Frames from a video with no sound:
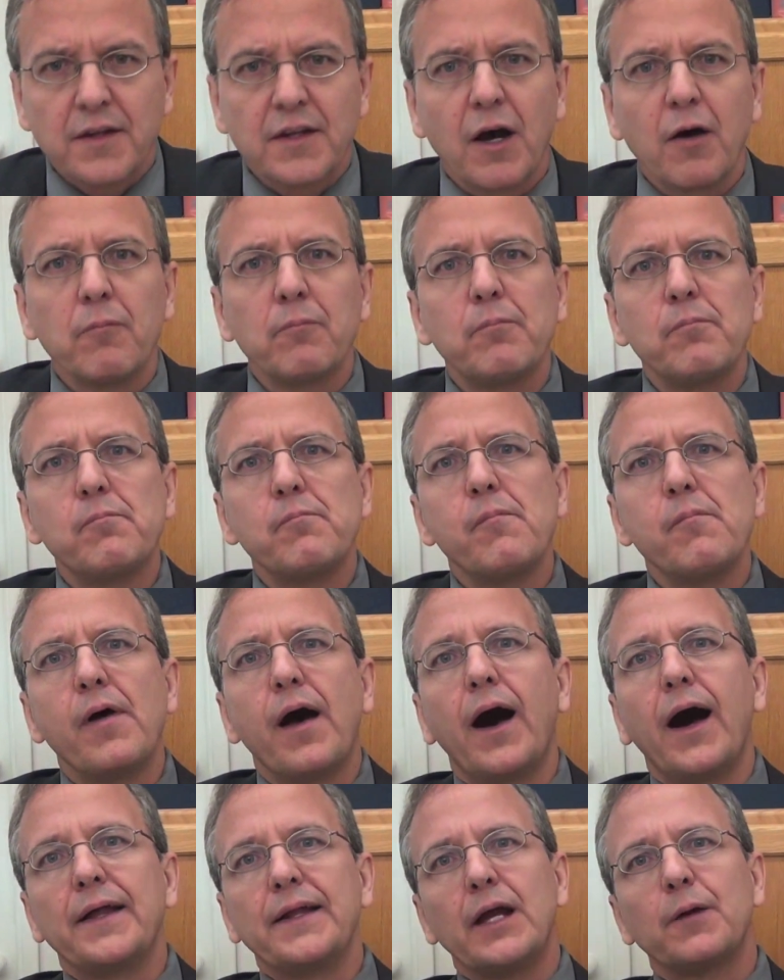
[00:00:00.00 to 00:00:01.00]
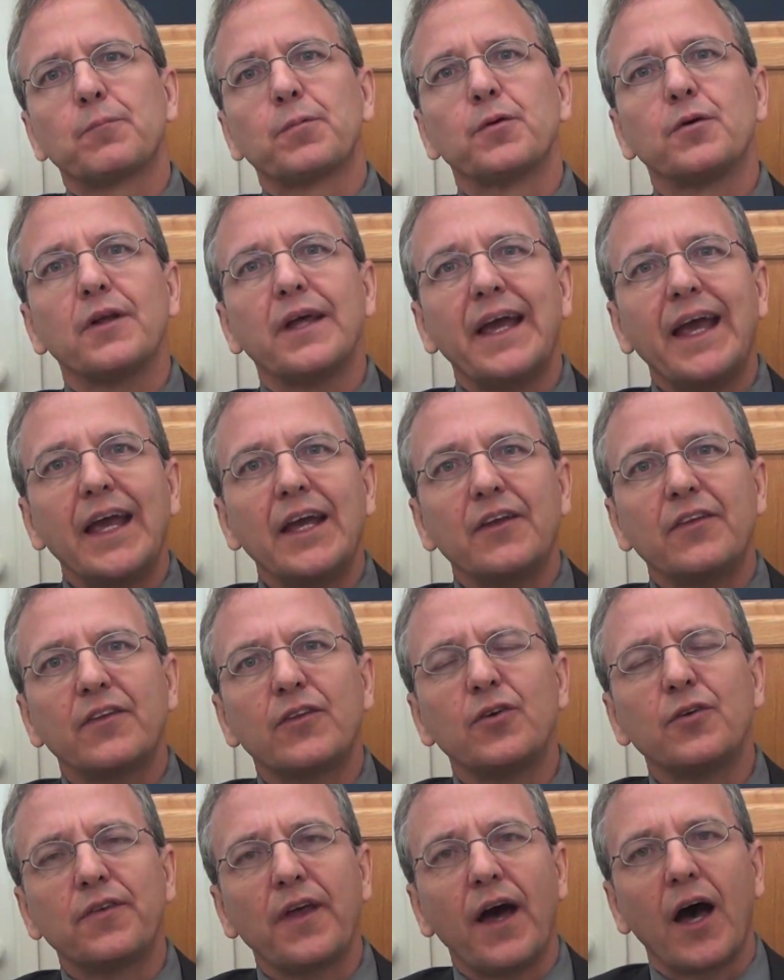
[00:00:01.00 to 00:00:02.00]
Now, on April
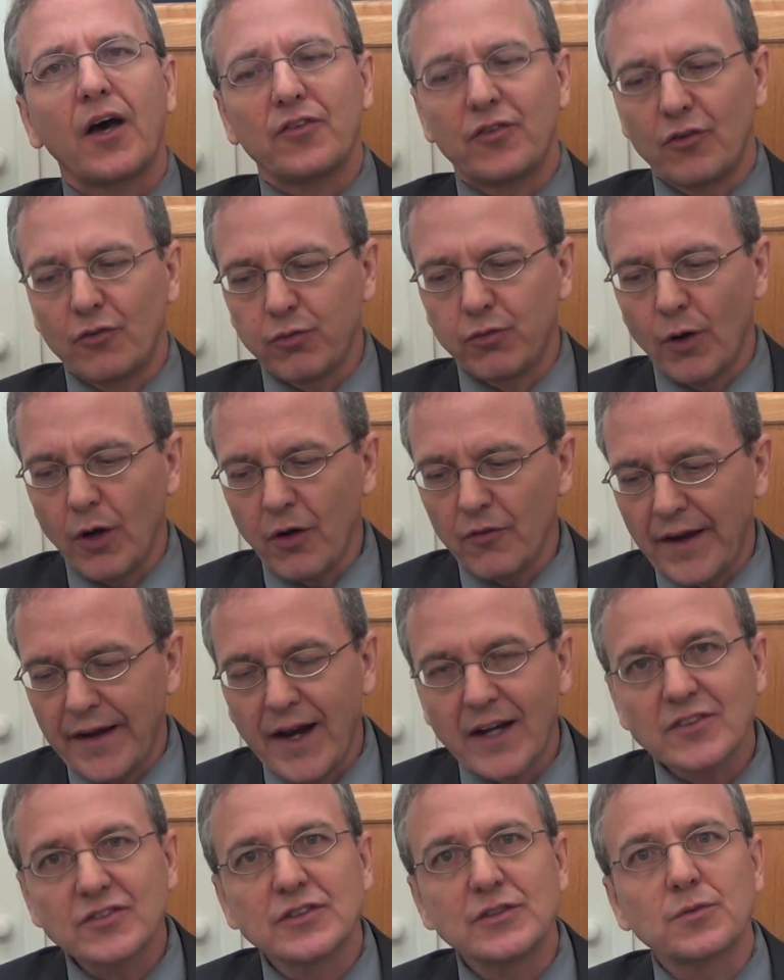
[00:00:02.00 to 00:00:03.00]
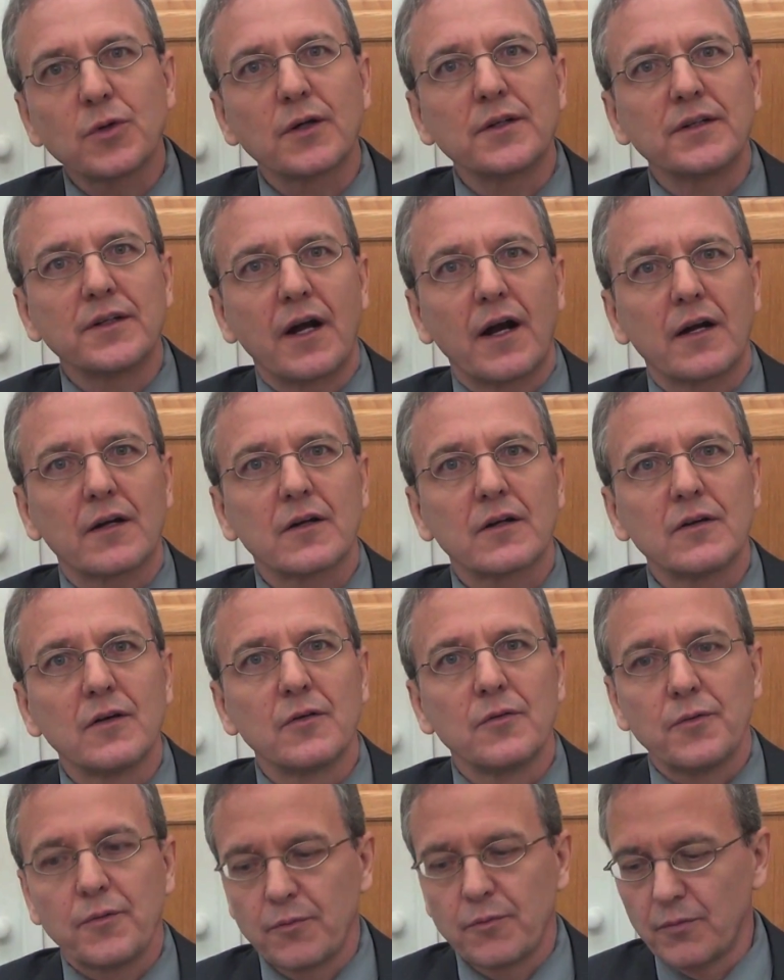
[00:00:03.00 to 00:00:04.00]
8th, 2012, I actually wrote an
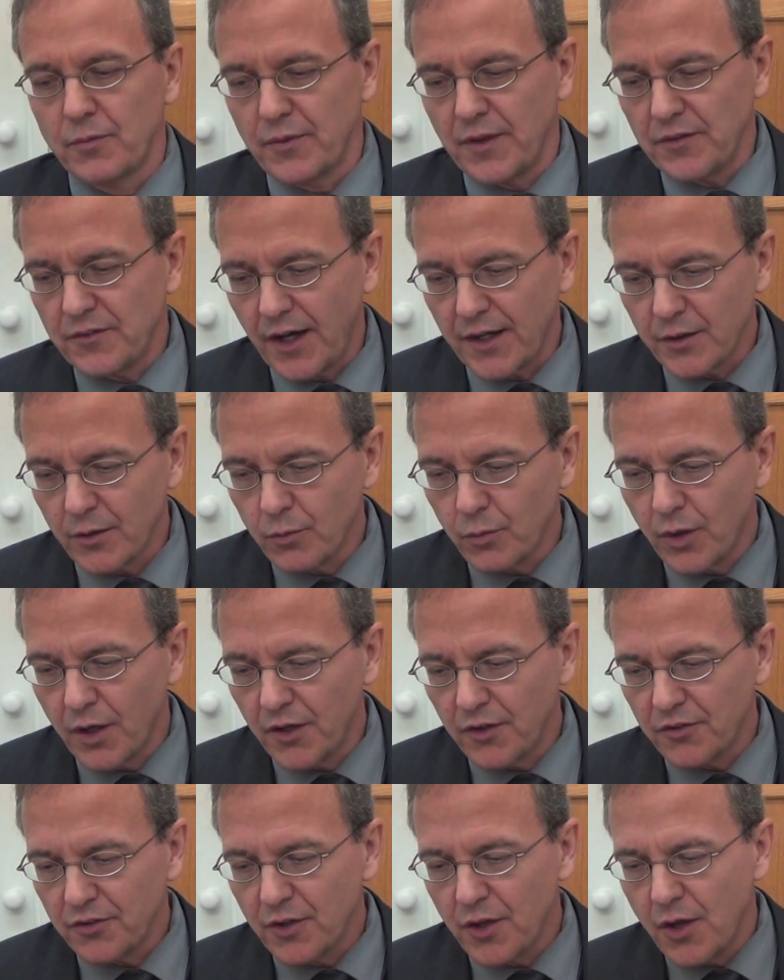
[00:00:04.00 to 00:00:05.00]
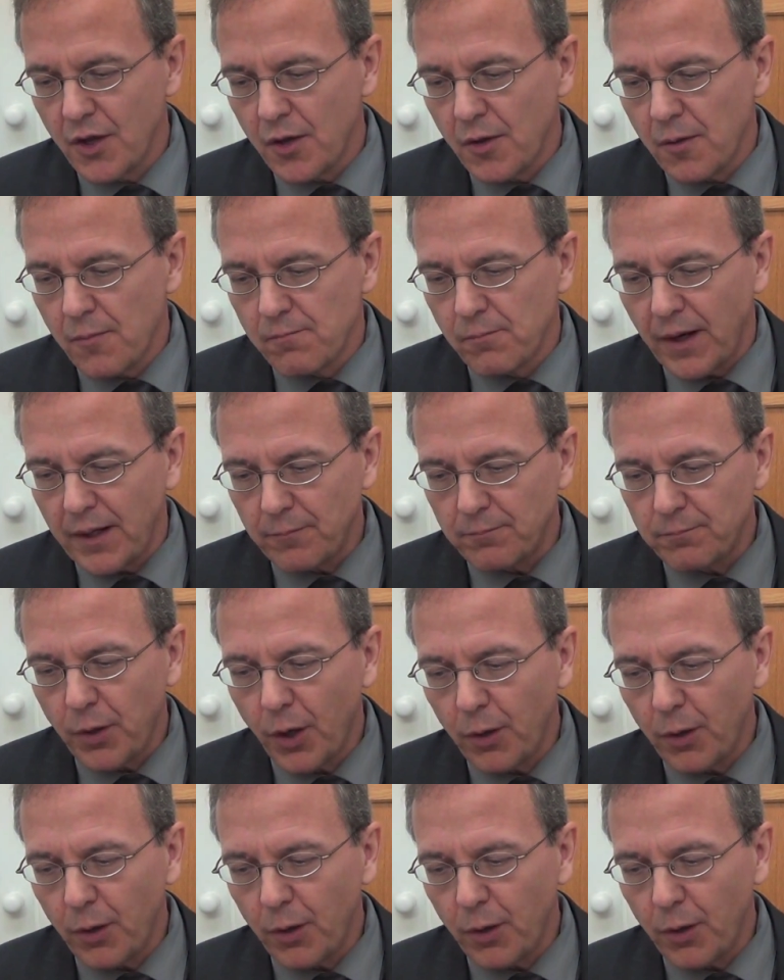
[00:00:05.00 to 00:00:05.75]
article. The title was, "Might